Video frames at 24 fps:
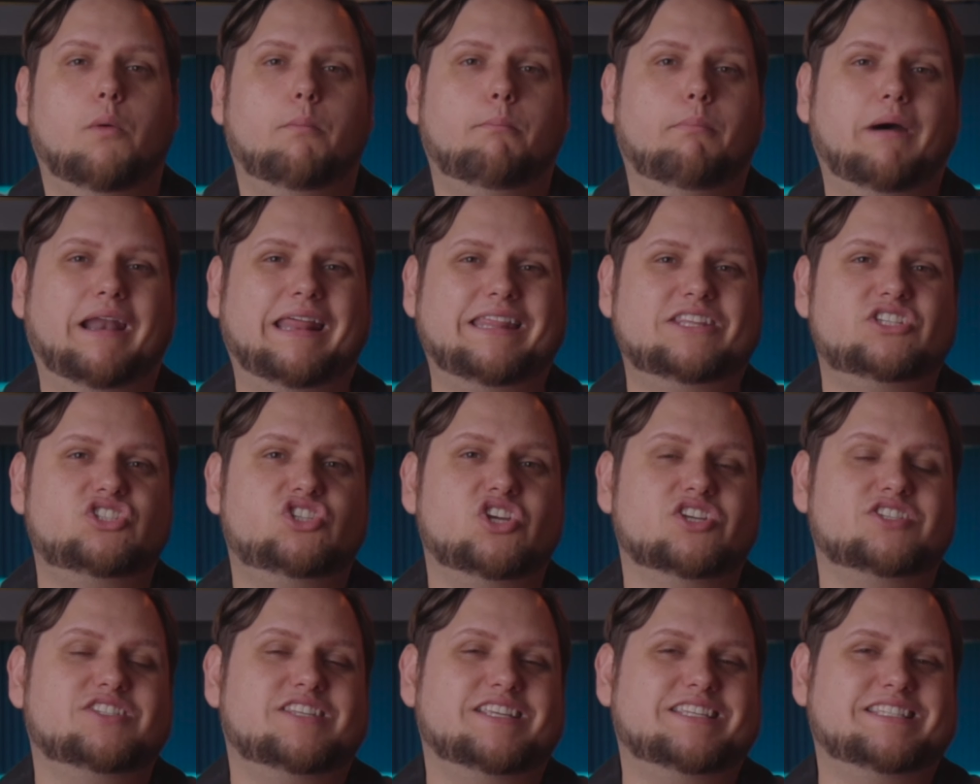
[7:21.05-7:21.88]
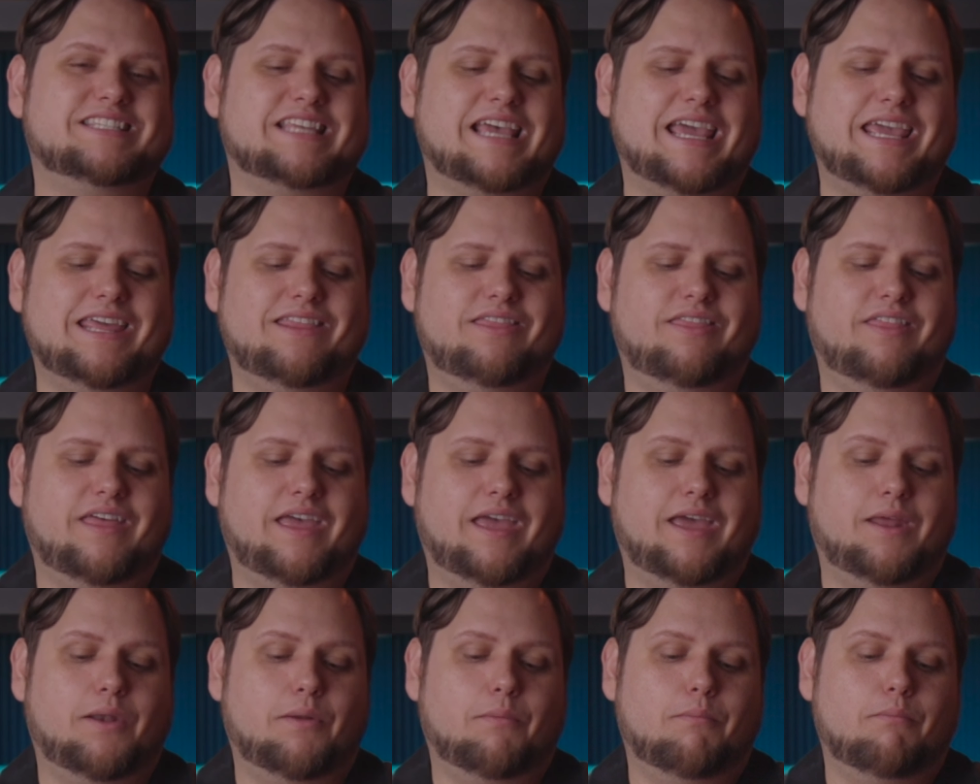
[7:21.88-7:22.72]
but it's just to say
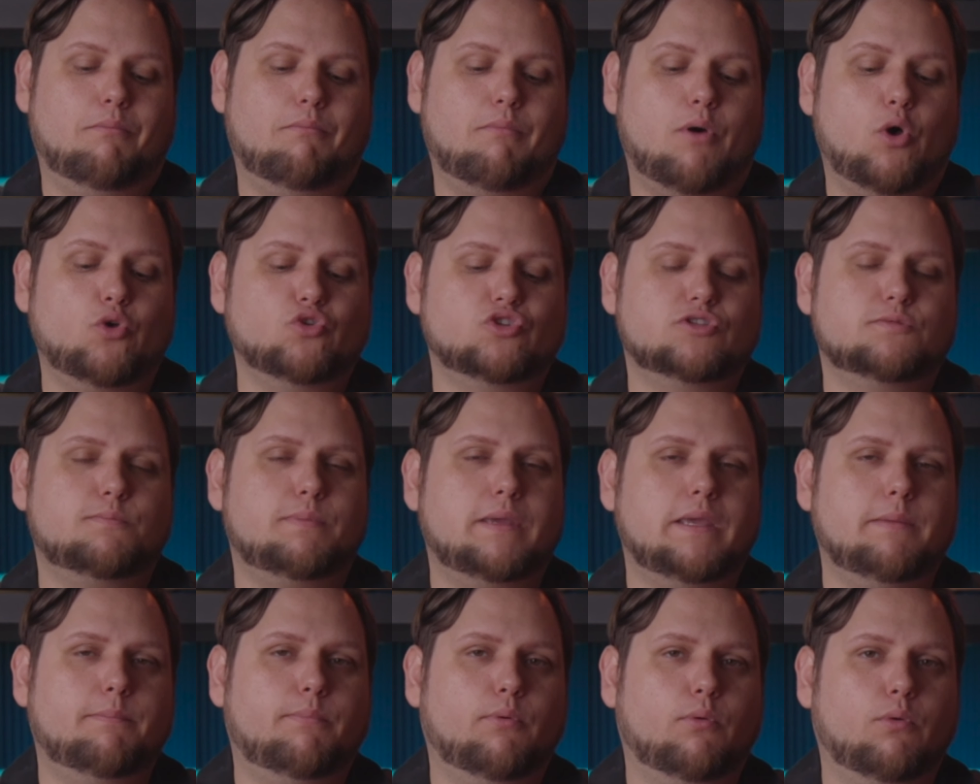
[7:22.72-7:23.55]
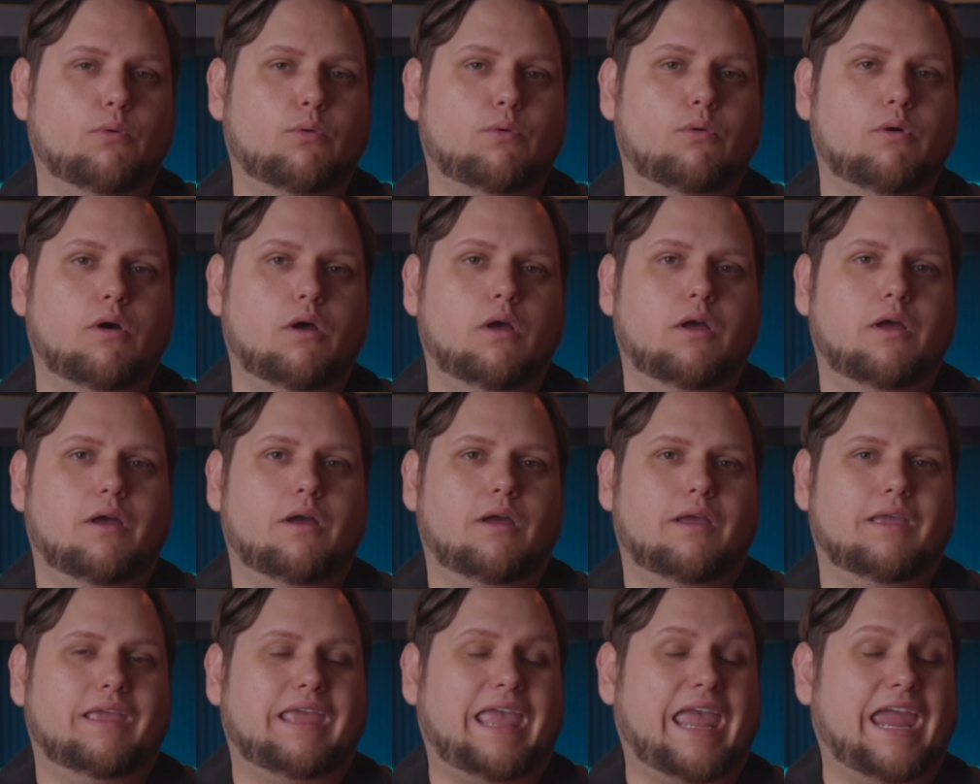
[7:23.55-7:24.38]
that most people
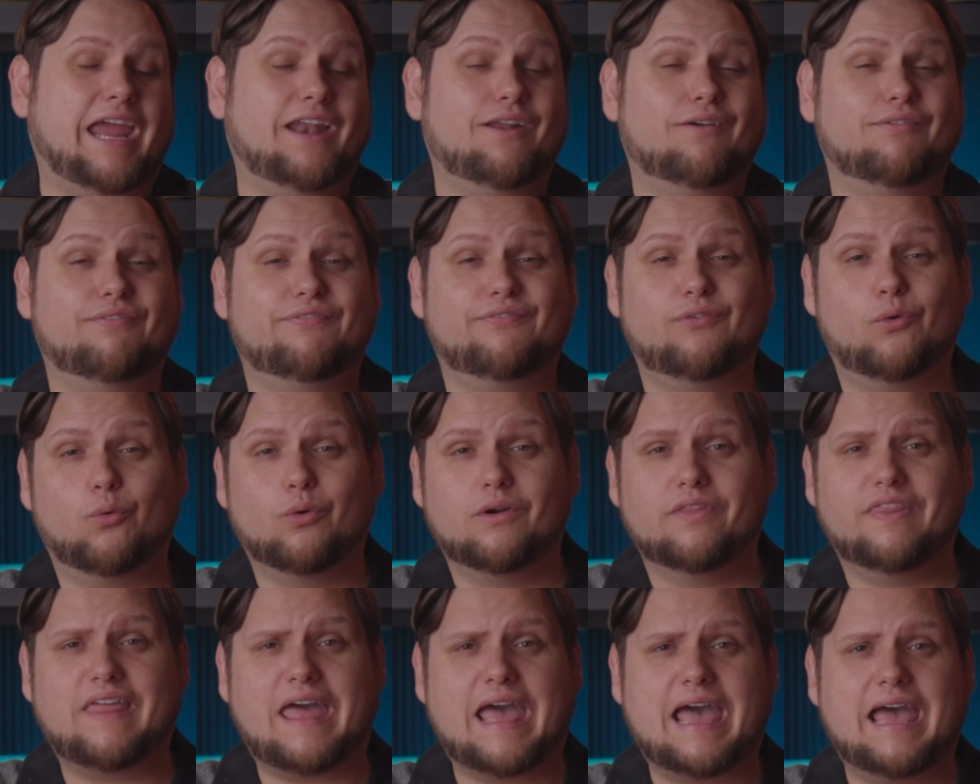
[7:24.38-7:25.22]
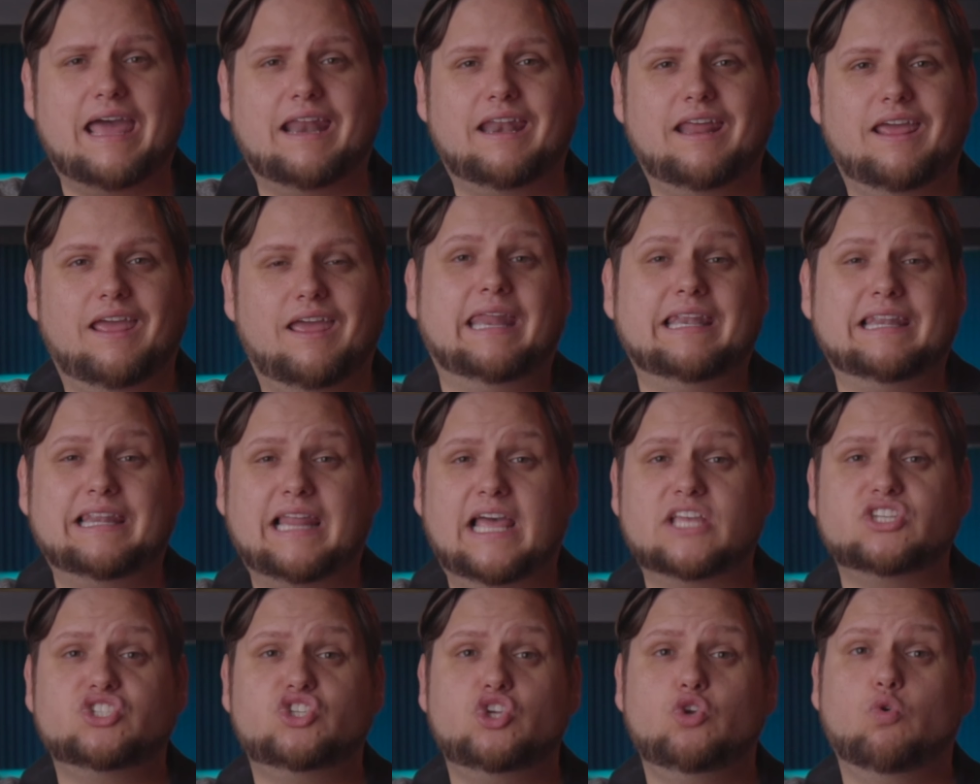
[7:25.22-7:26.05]
can't afford that
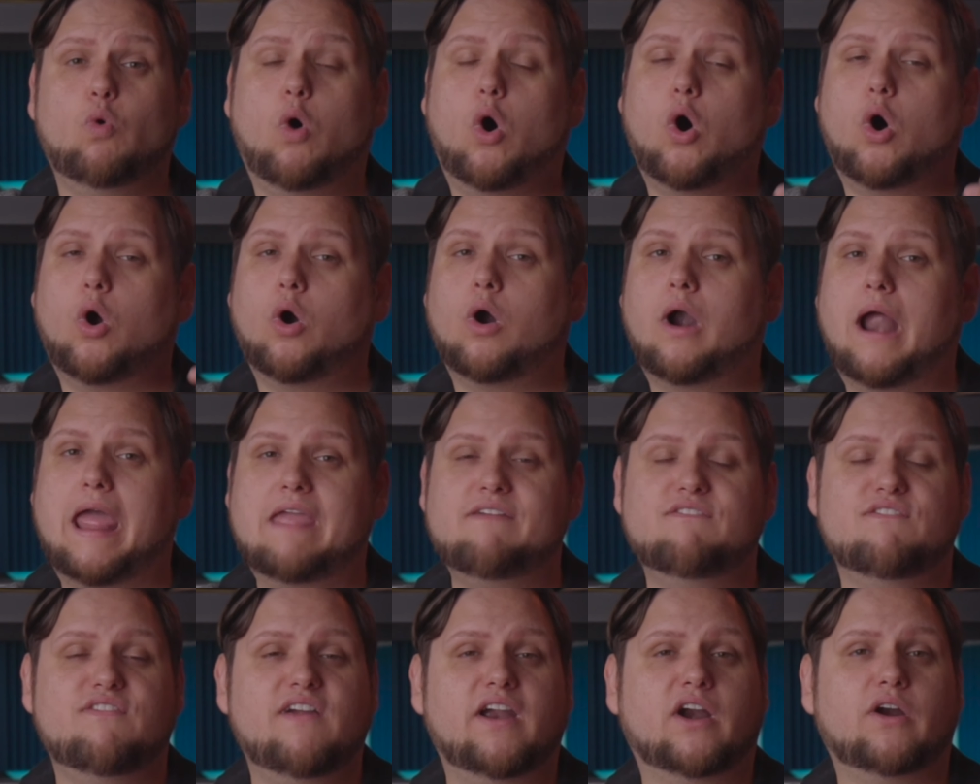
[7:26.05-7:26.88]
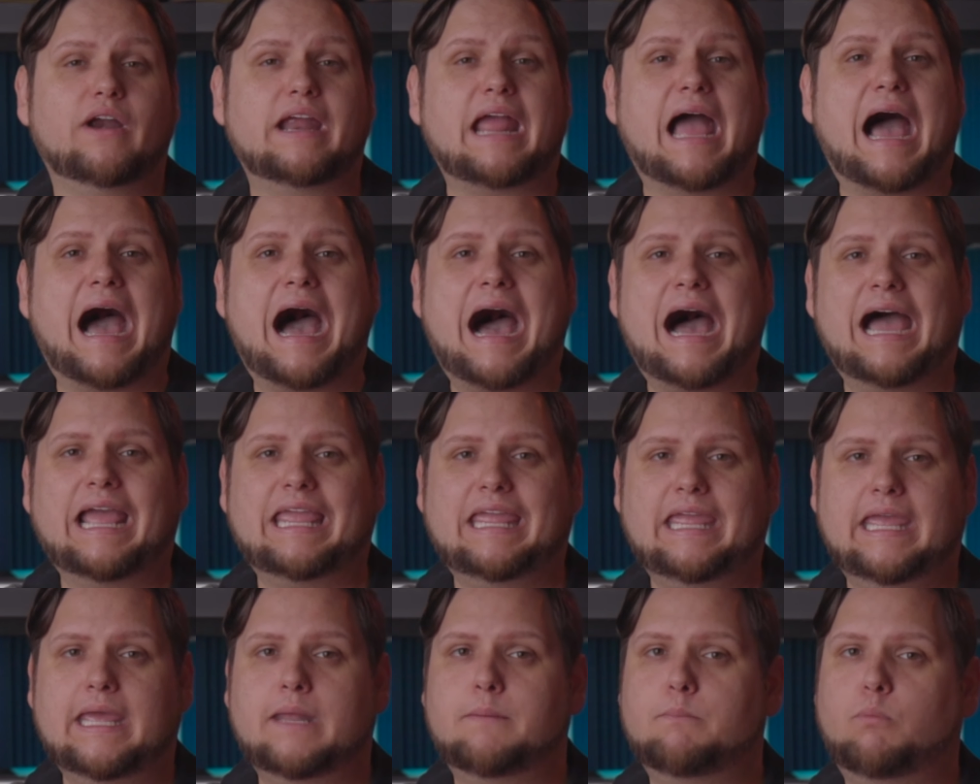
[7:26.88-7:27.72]
unless you are a very
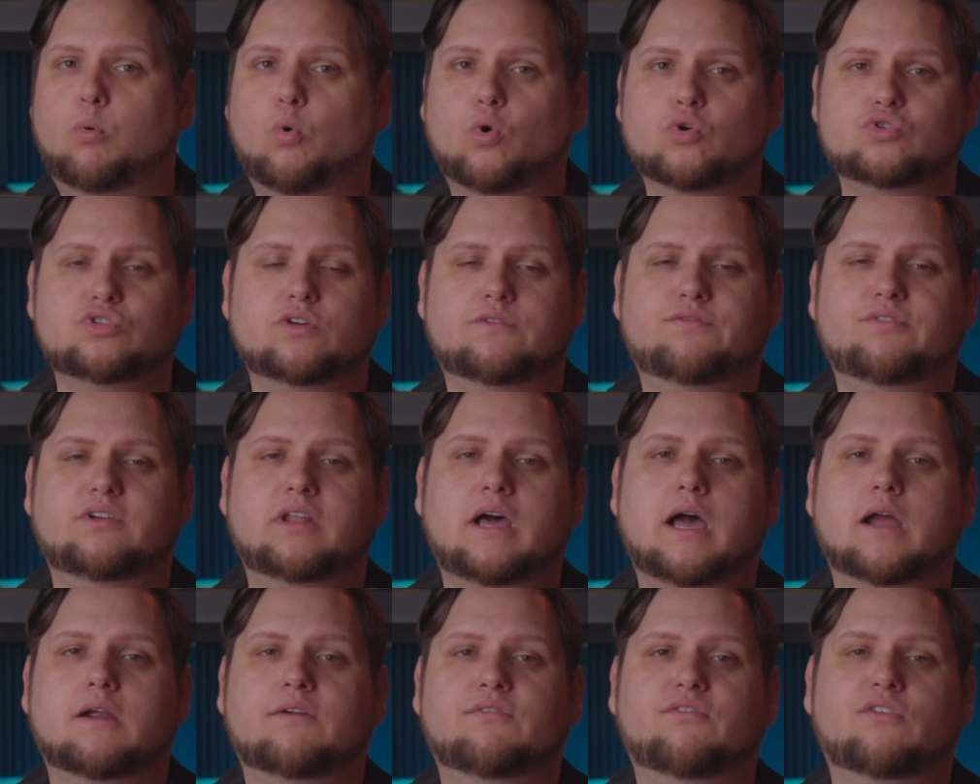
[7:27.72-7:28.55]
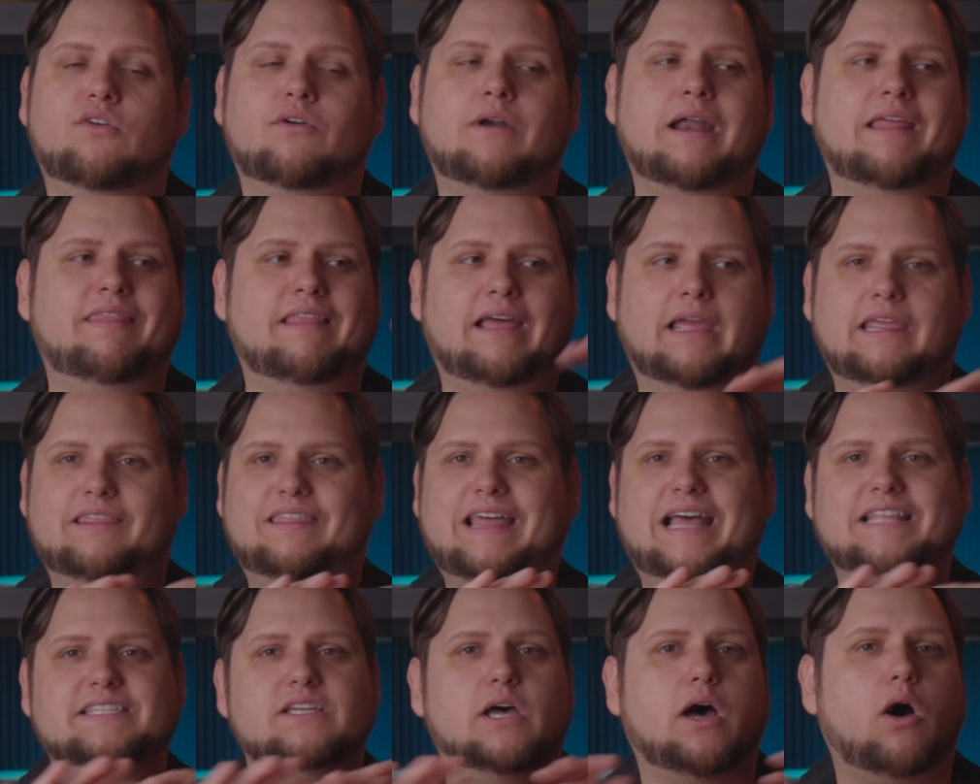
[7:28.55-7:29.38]
high-end portrait photographer and like
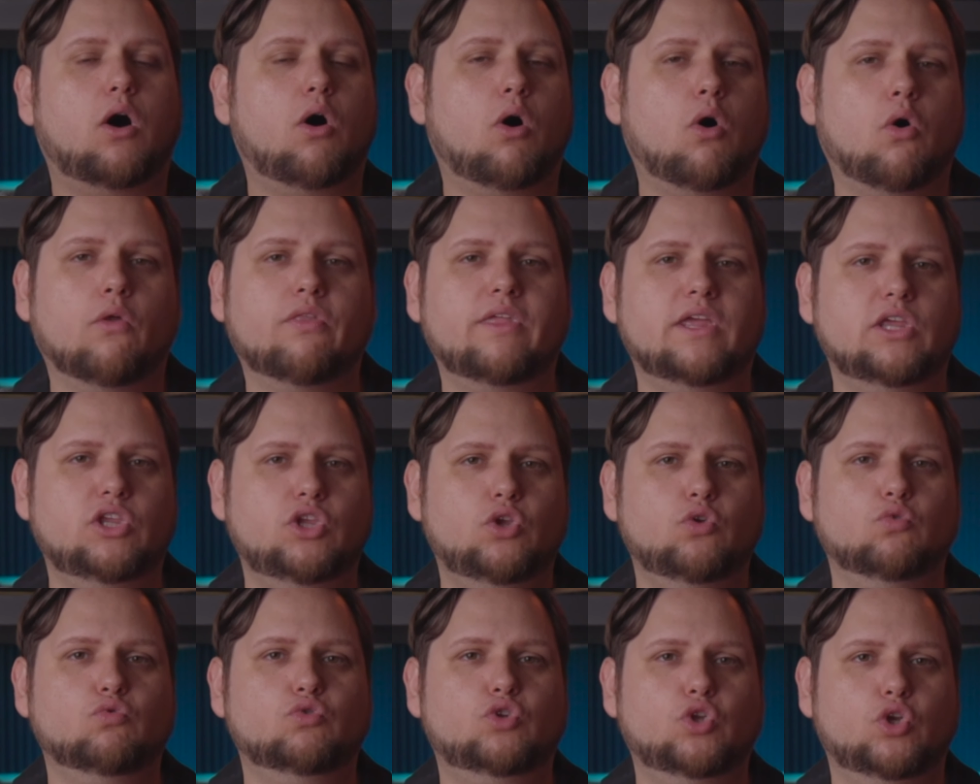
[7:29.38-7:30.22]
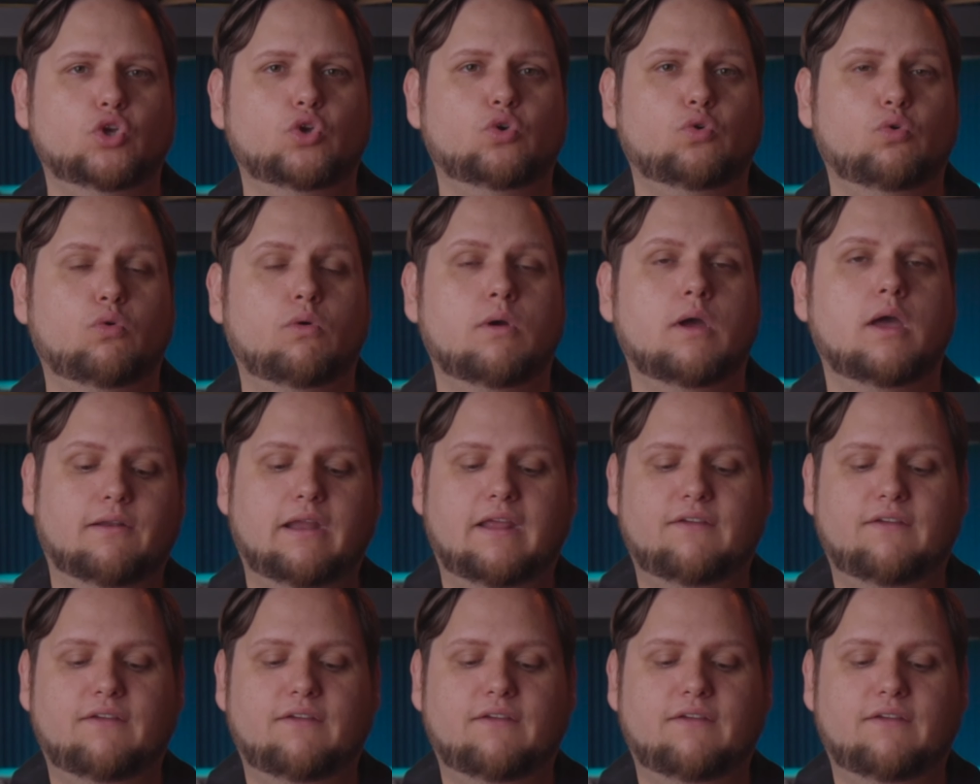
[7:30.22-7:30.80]
that's all that you do.